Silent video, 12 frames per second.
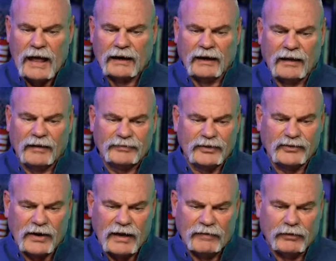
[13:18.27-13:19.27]
I love to
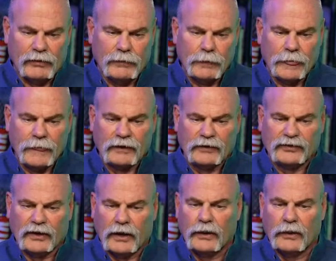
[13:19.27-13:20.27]
travel.
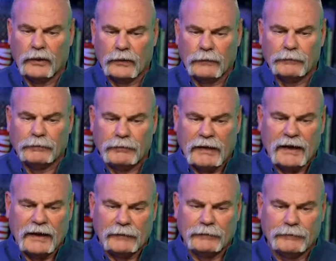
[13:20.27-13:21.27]
So,
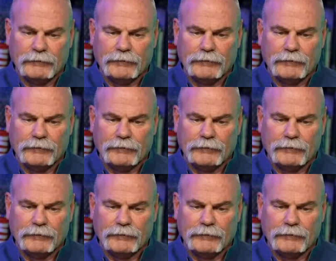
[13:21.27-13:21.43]
man,